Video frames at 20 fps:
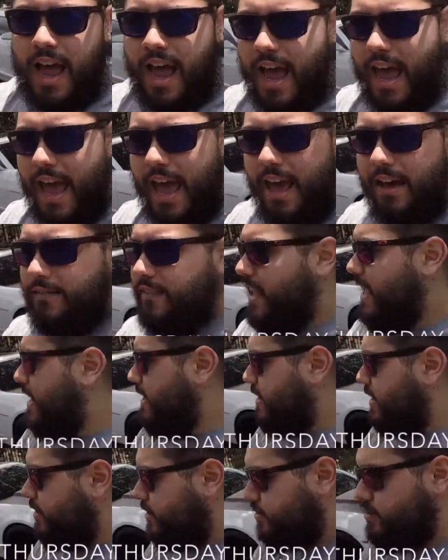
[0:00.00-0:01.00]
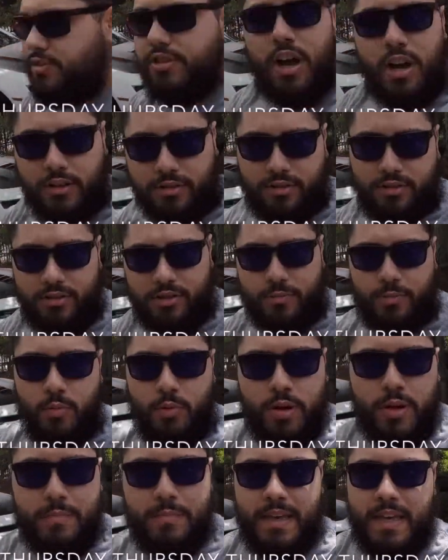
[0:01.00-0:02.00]
I have another doctor's
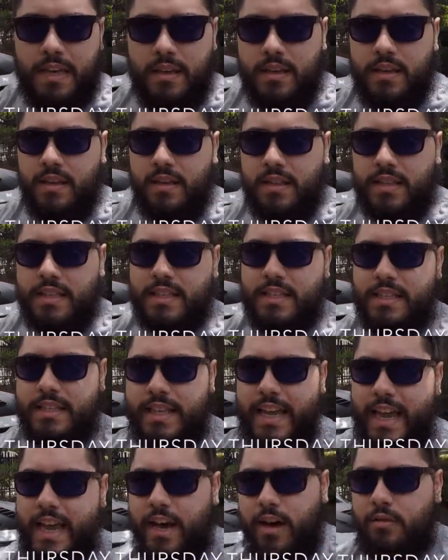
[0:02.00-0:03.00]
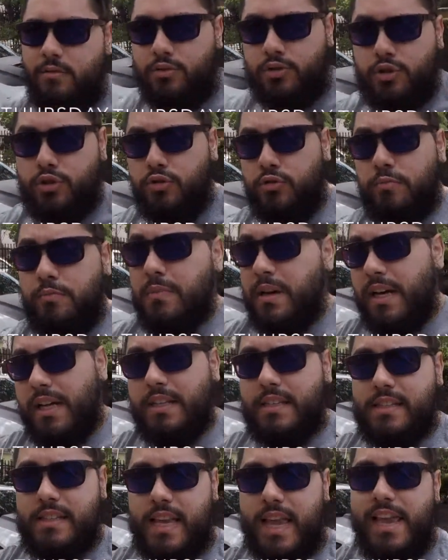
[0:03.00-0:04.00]
appointment. This is now 2
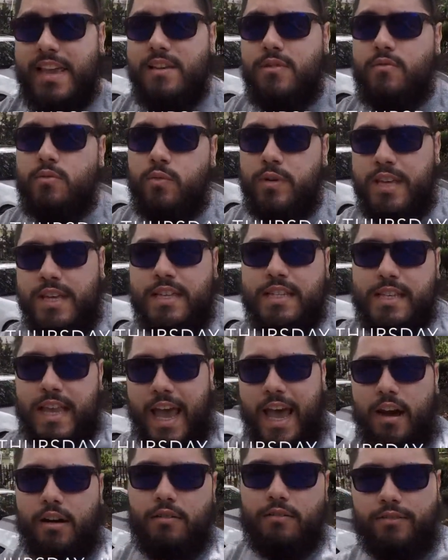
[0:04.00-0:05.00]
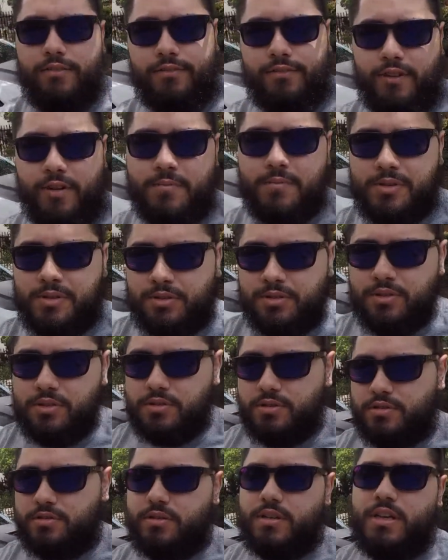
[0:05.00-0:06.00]
months, 8 weeks out from
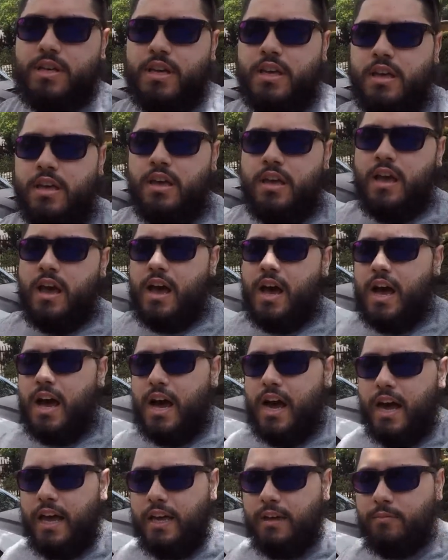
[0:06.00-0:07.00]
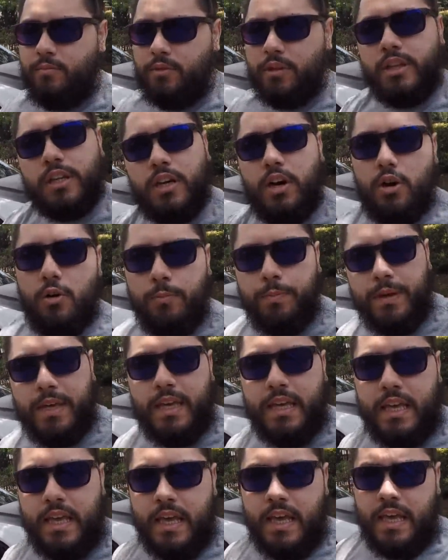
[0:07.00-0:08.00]
surgery. I am really
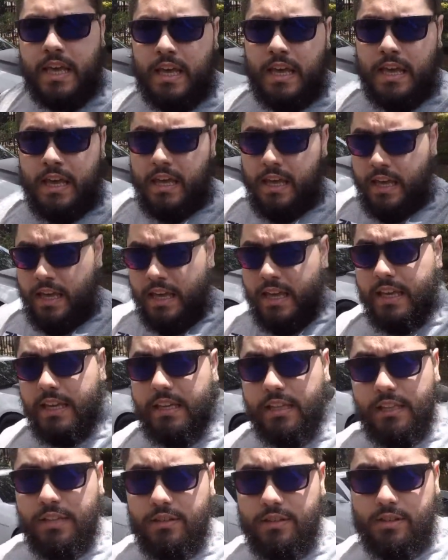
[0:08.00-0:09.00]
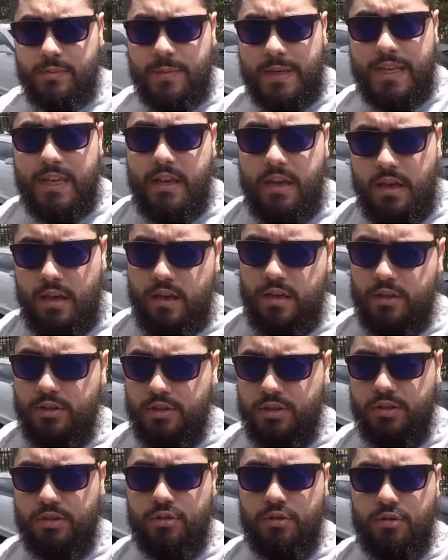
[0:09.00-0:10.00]
hoping he clears me
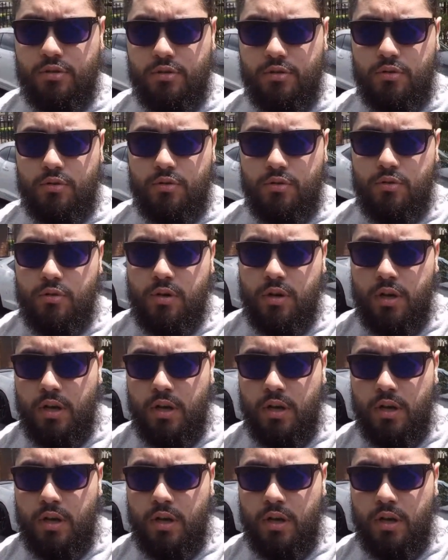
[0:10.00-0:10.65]
to